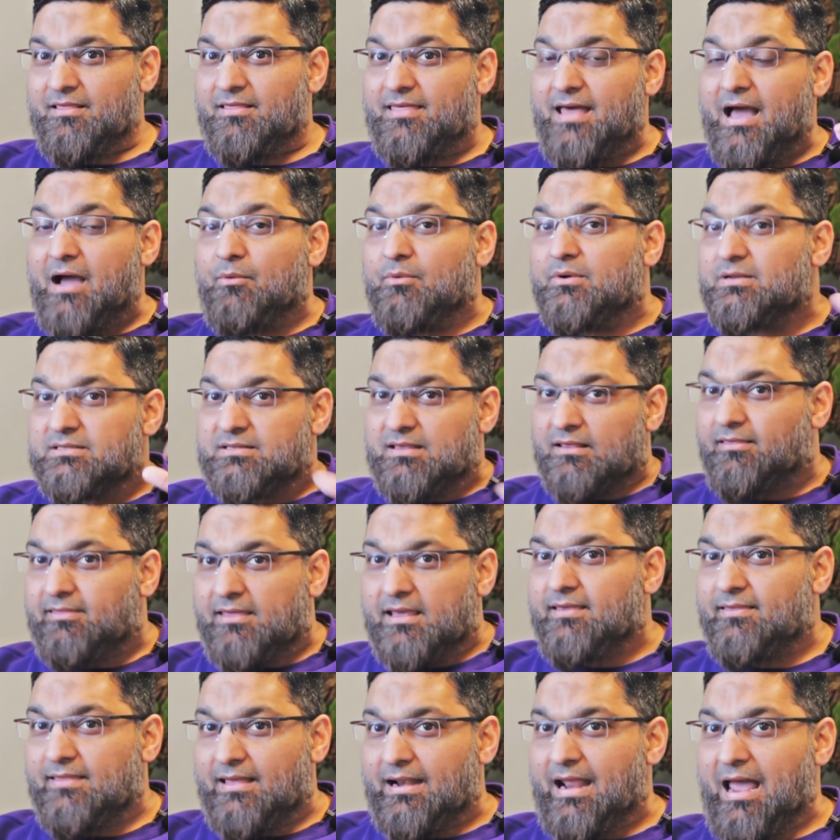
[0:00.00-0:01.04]
That was the
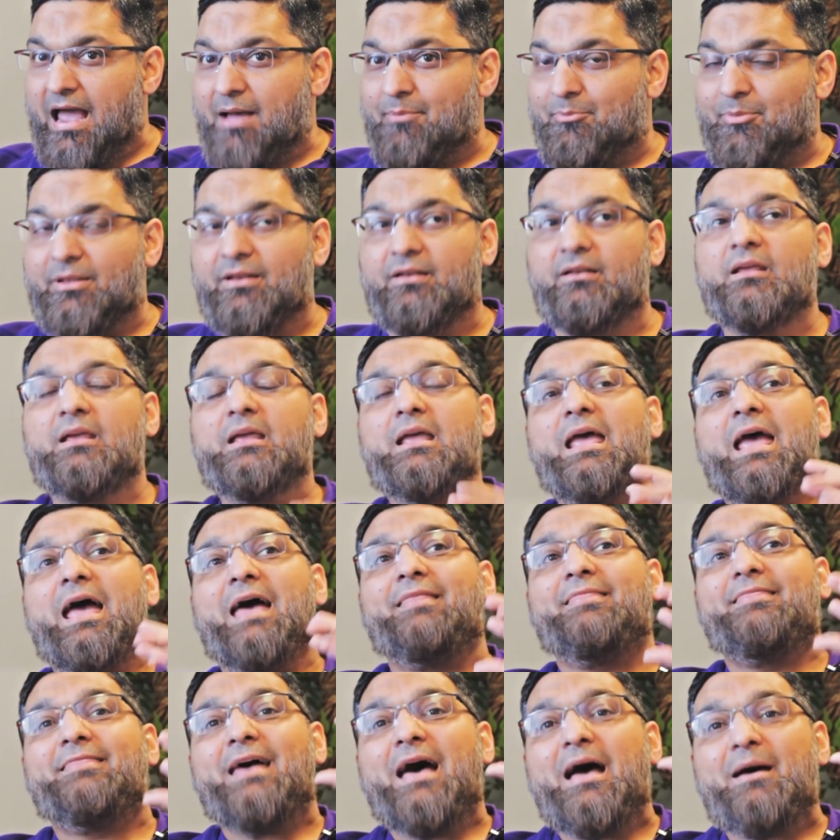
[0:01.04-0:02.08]
thing that happened,
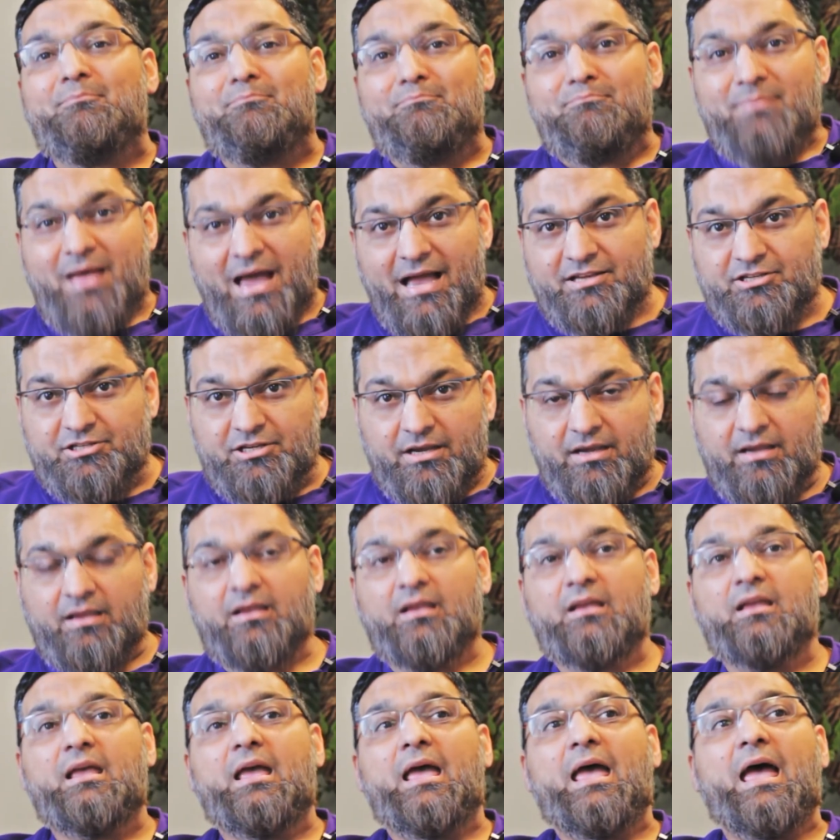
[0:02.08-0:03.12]
and that magic
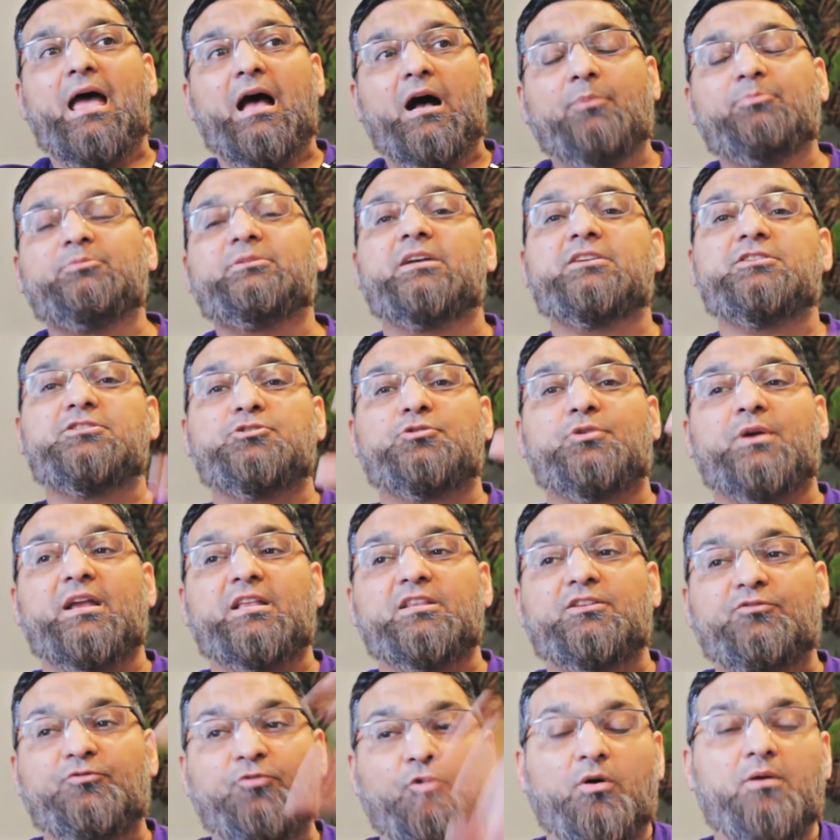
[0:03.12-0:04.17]
helped us
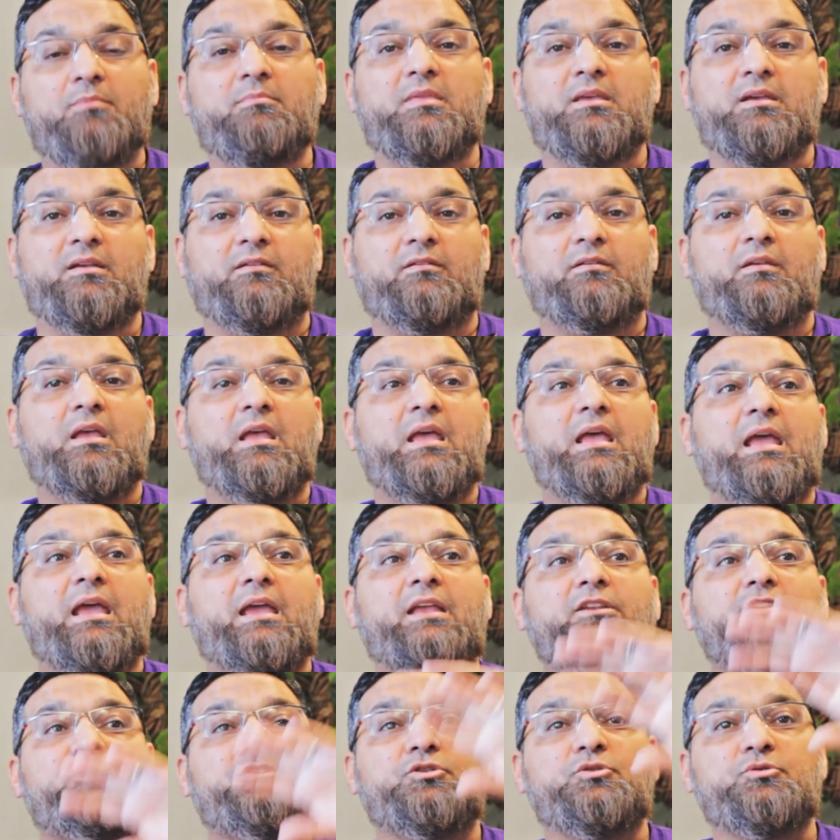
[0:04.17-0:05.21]
transform this
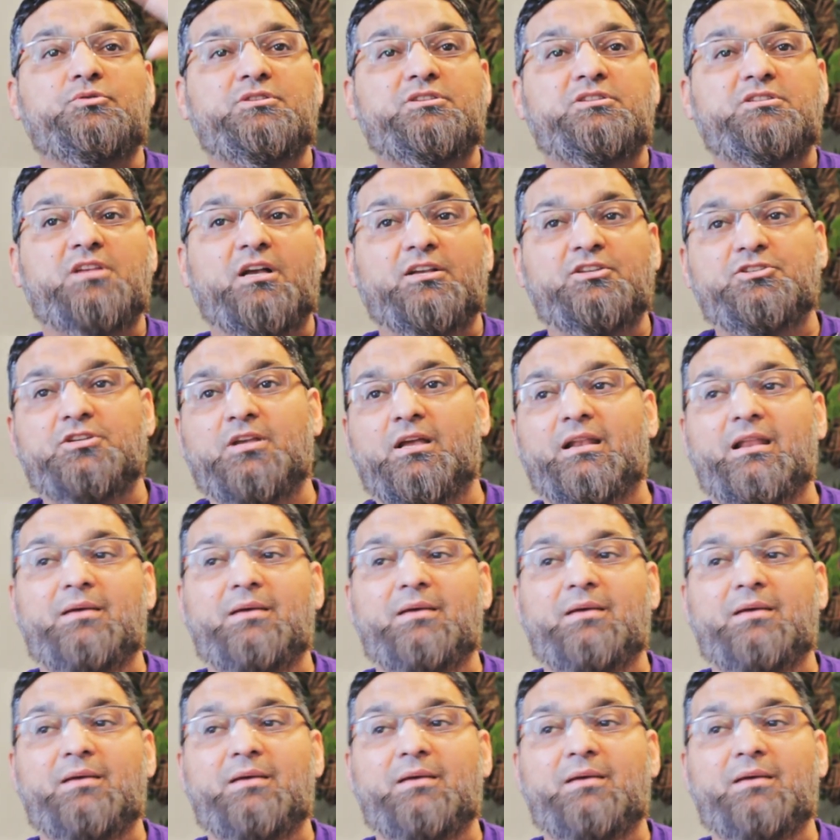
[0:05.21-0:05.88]
into such an